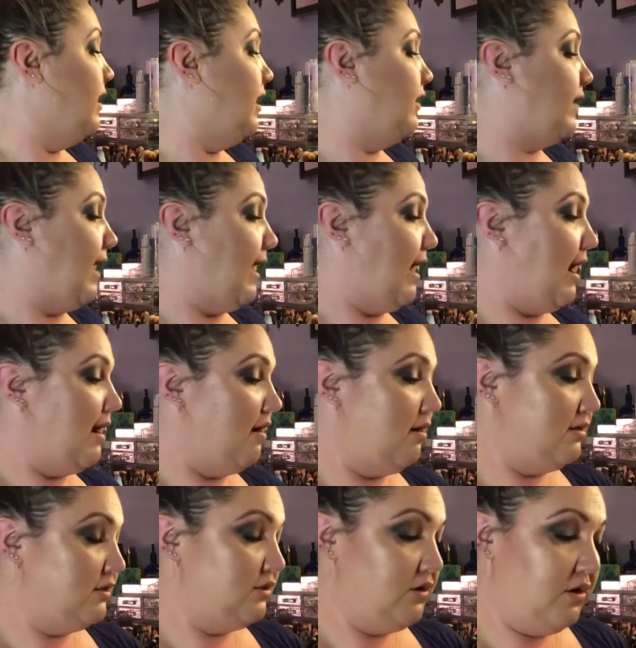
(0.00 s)
Okay, I
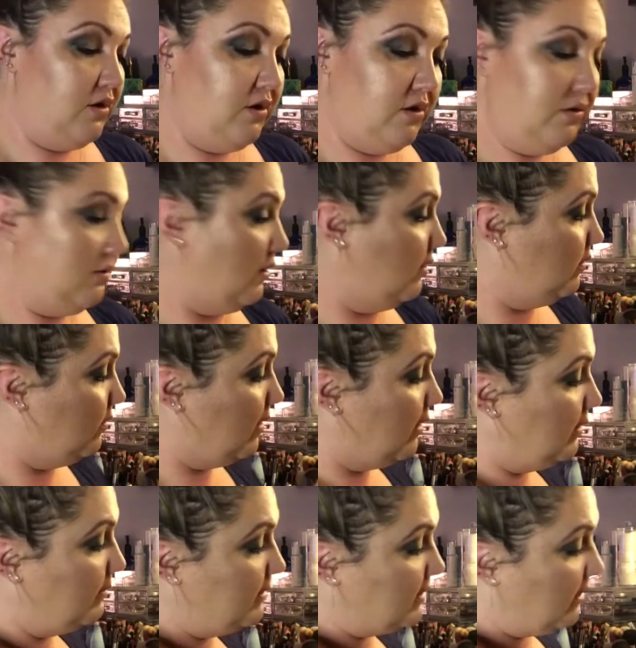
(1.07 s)
also, well,
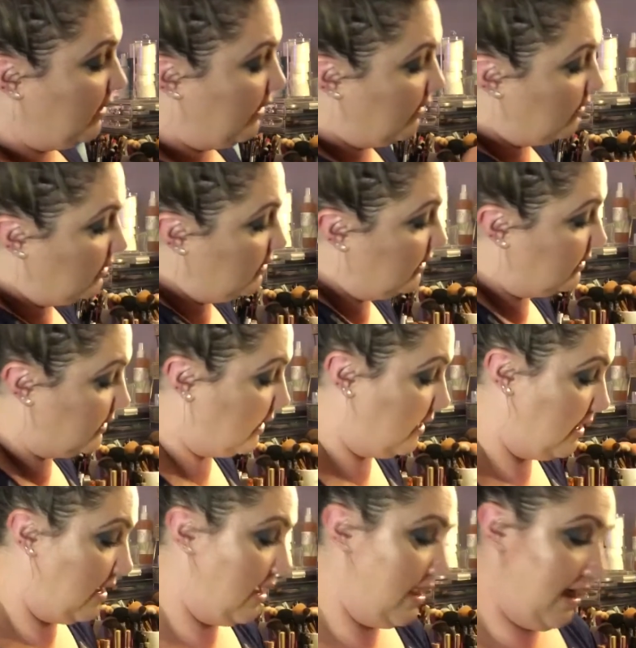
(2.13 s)
let me start here. Let's see.
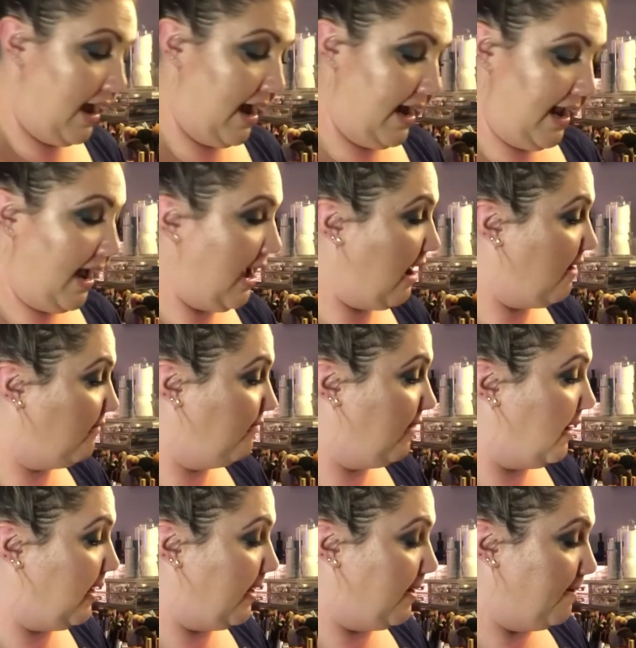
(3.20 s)
I have
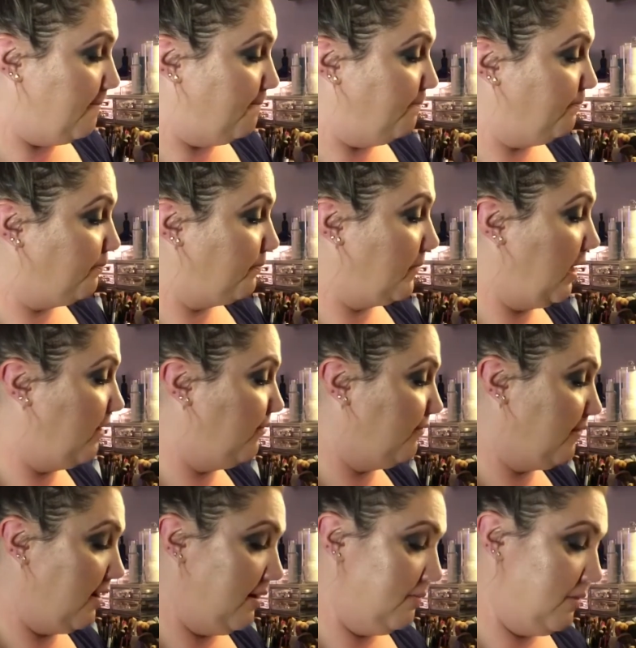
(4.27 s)

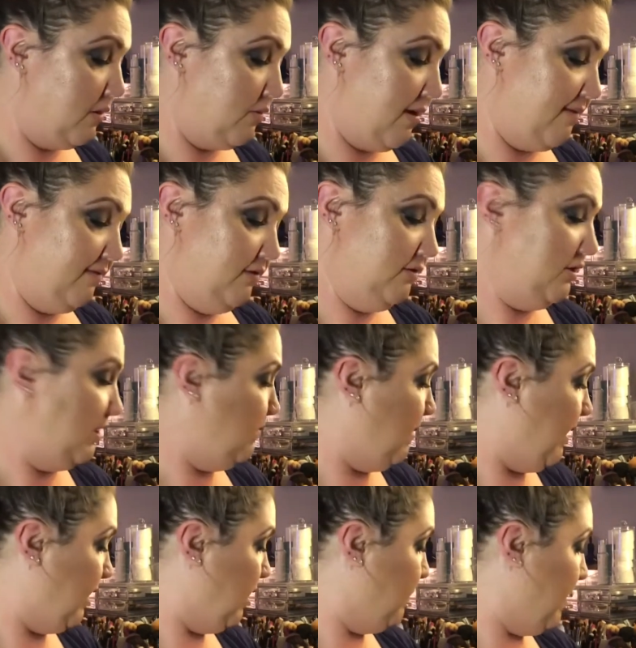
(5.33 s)
from Revolution
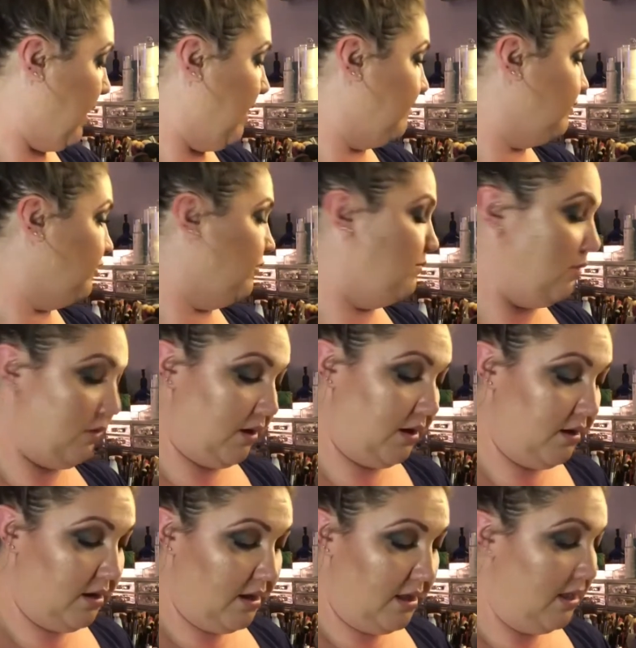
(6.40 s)
Makeup, I have 2
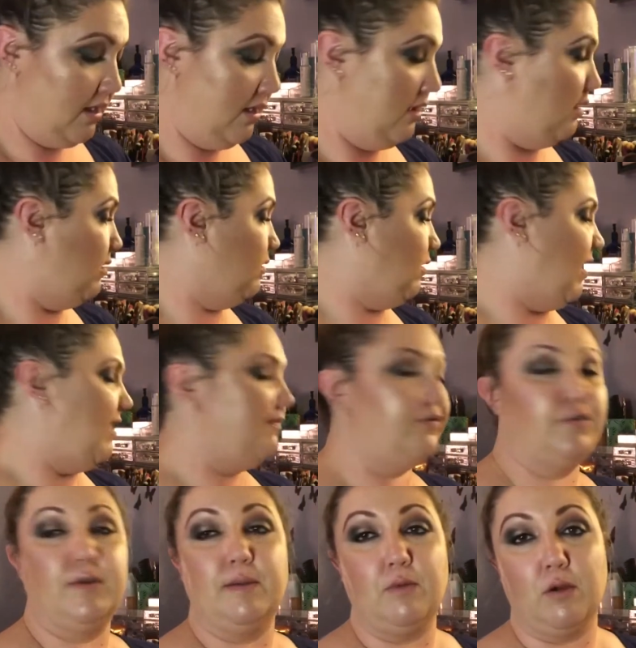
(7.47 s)
more. I have
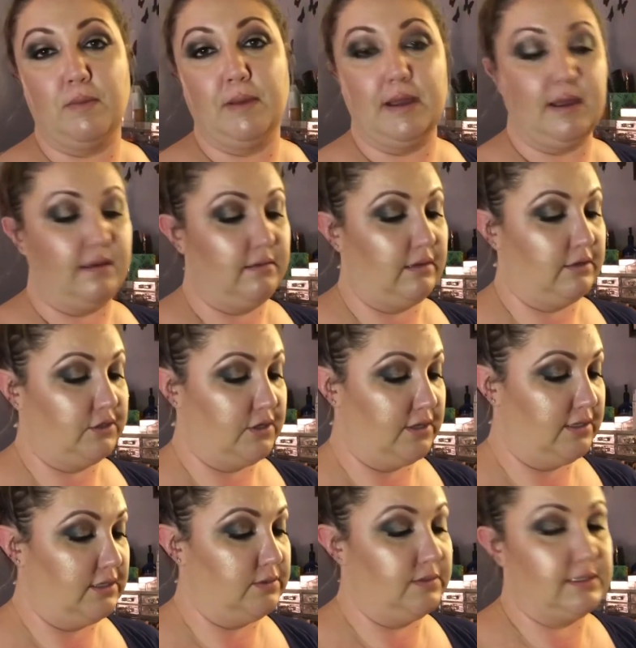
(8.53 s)
3 more, but I'll show you
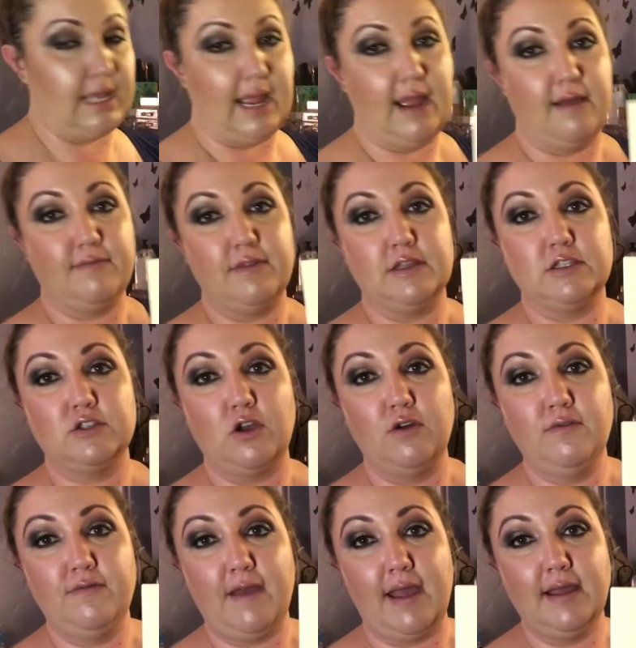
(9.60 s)
these ones. I have the
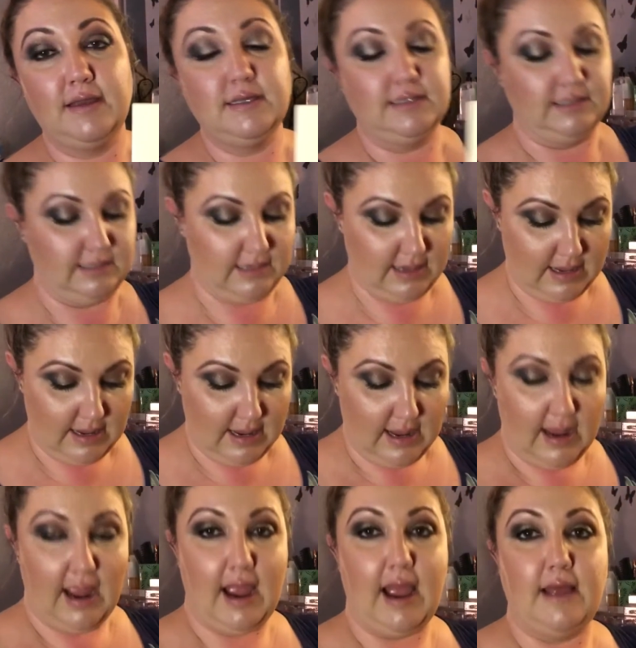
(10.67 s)
Sofx
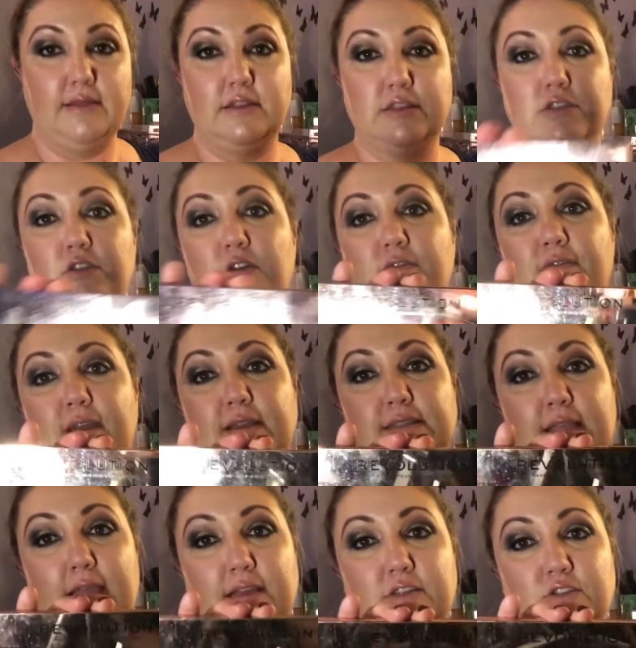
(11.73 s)
and the Sofx
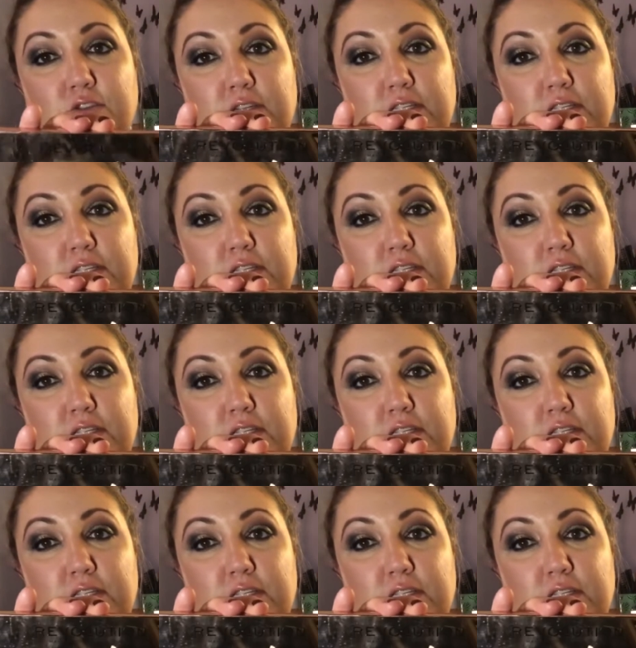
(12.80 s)
Extra